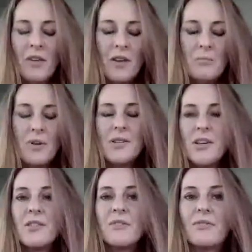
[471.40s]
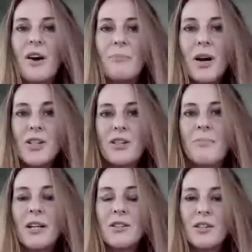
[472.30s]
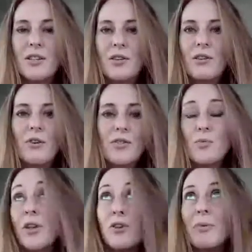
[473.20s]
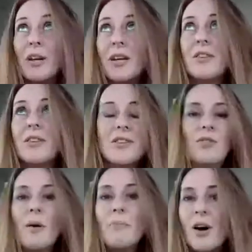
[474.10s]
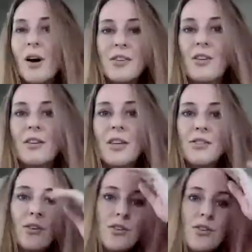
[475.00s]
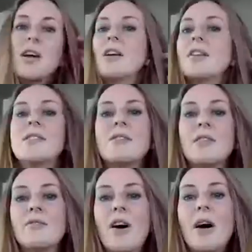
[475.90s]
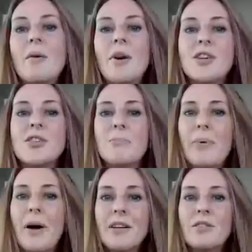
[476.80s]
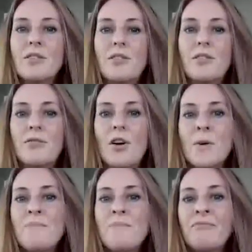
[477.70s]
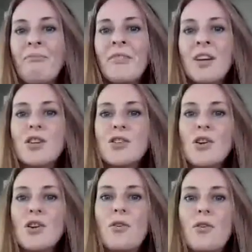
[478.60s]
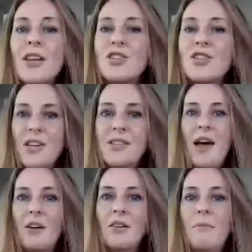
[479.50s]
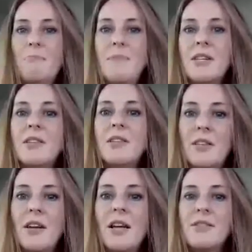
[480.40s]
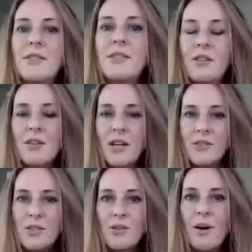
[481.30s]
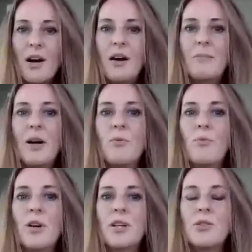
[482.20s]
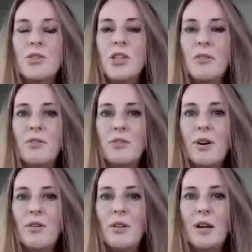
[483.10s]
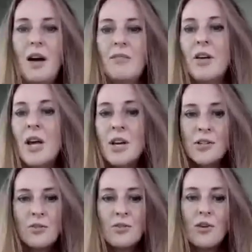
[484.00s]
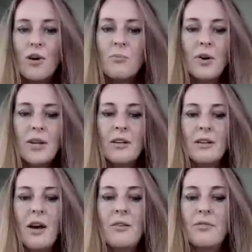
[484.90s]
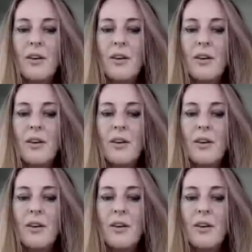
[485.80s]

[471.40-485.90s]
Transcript: but it sends a vibration back to the universe. Whether you believe in this or not, but I certainly do. It sends a vibration back to the universe to show just committed and serious you are about wanting to achieve your goal in life. So nobody in life